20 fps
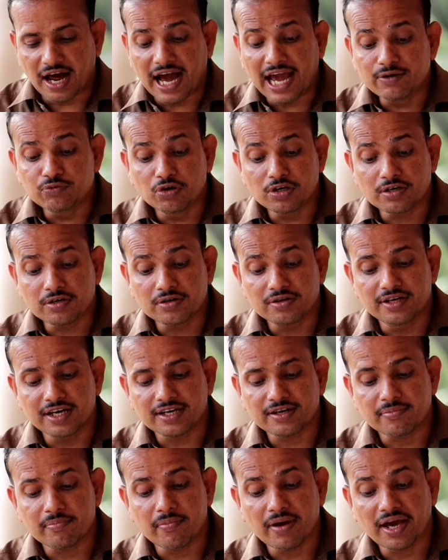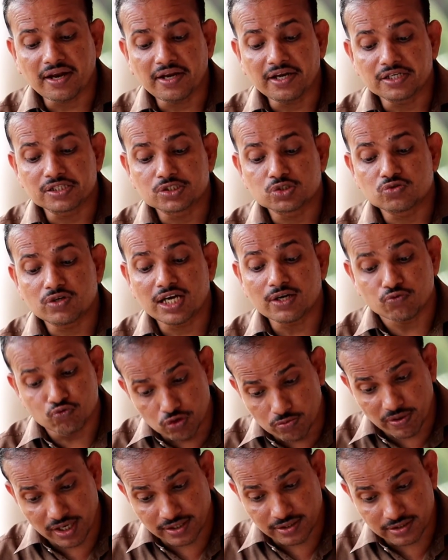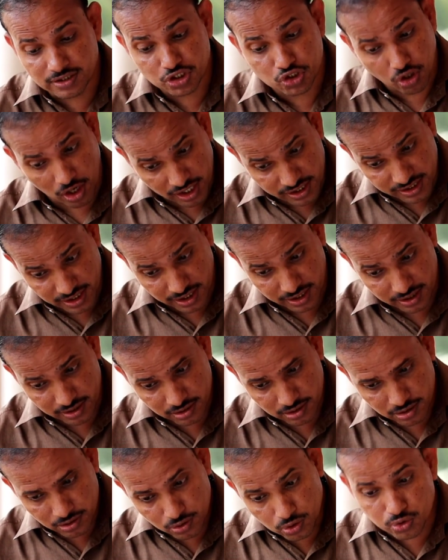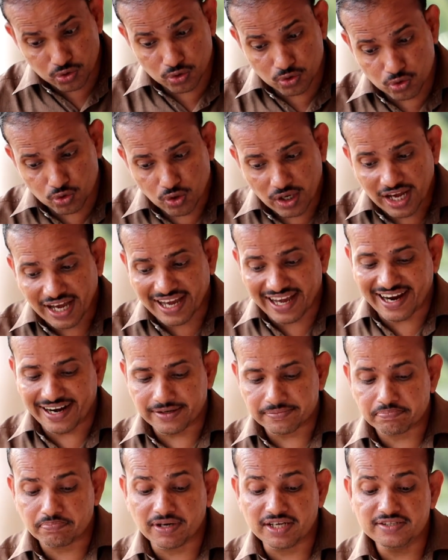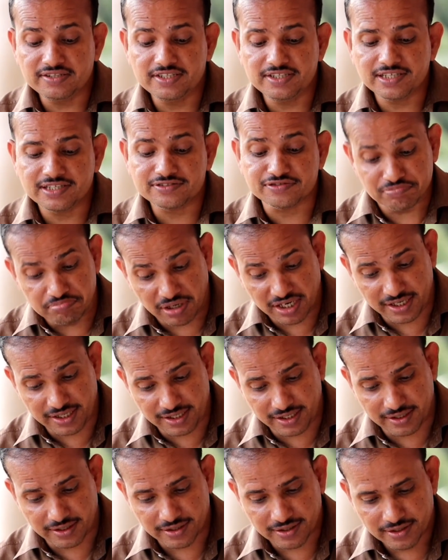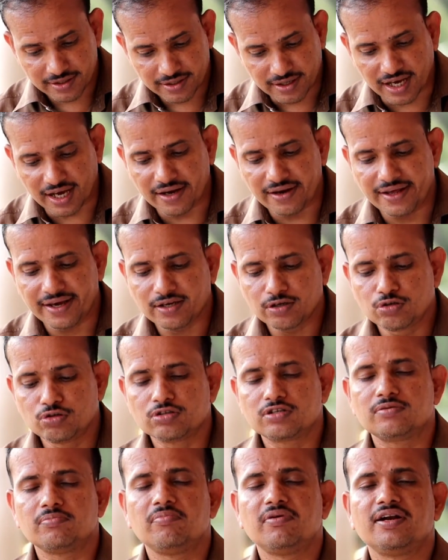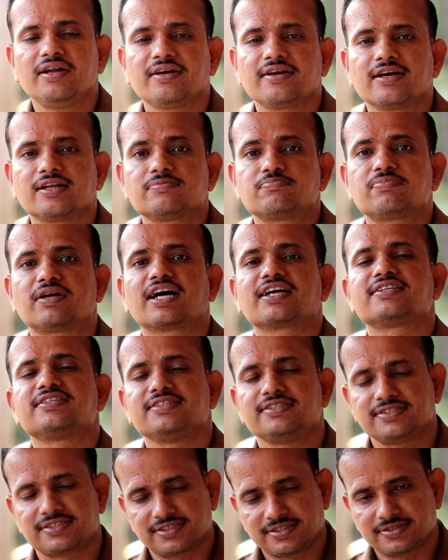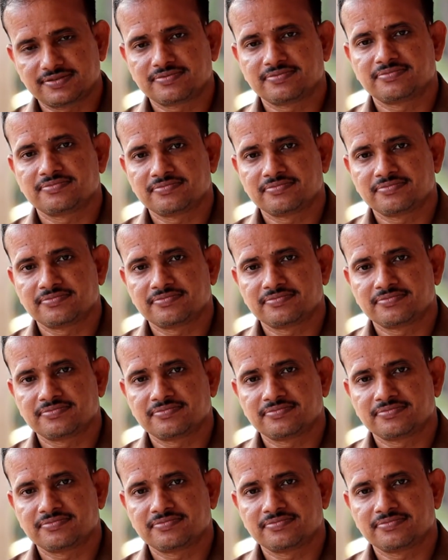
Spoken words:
I would get married to a woman doctor who had plenty of money and a good medical practice.